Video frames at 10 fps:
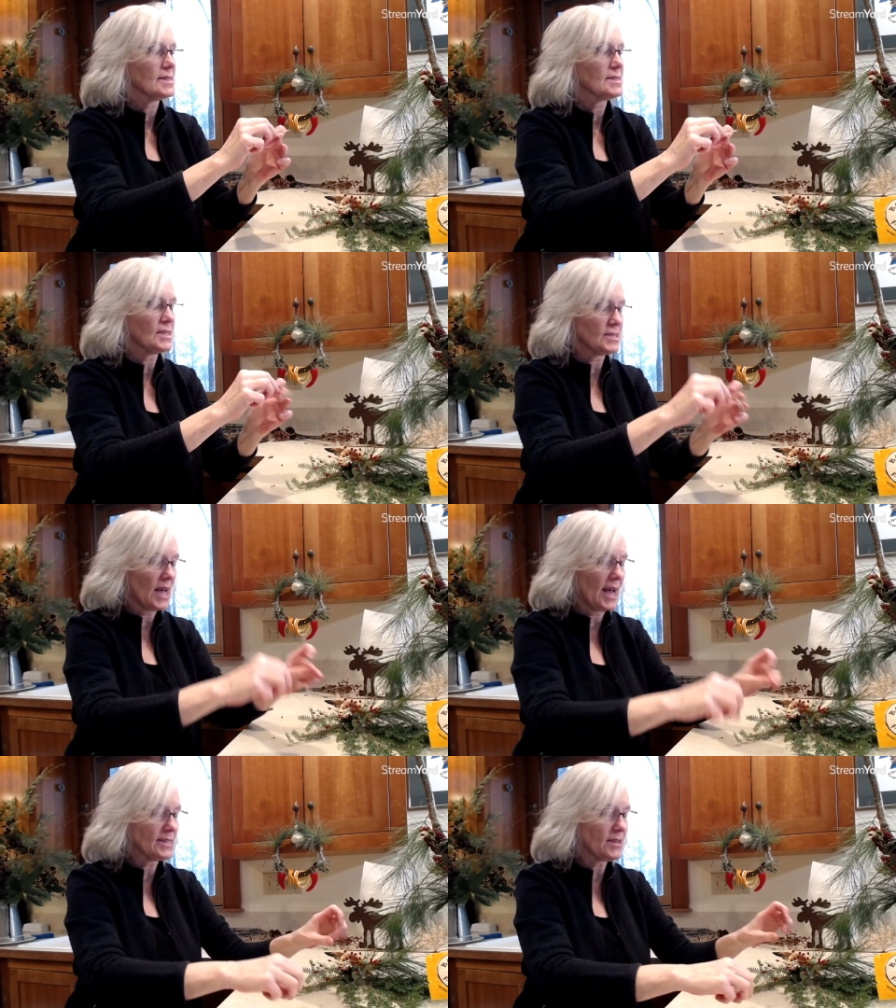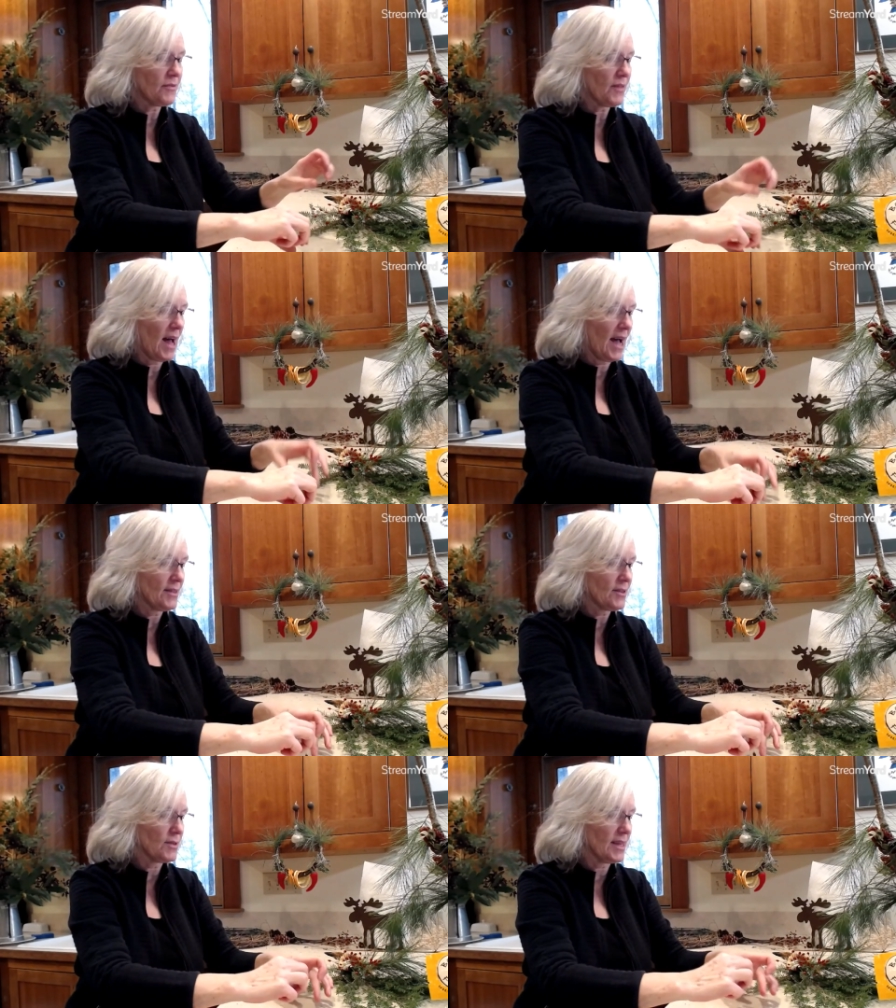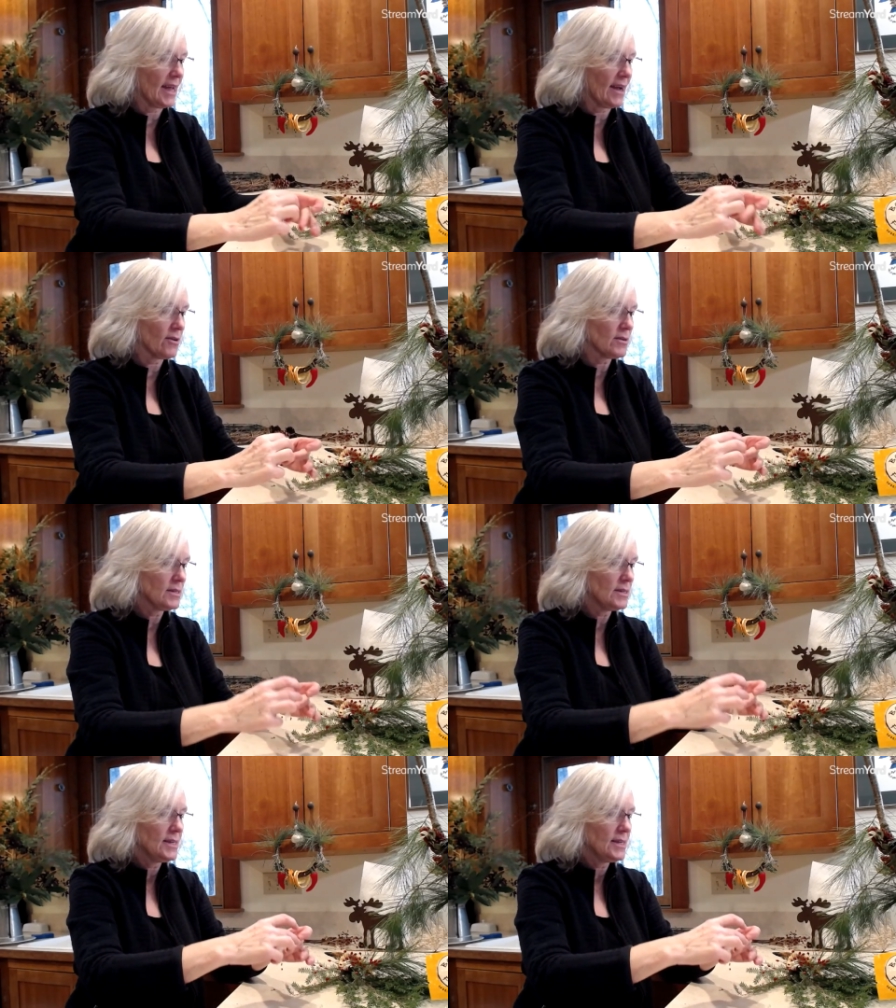it's designed to fly through the air.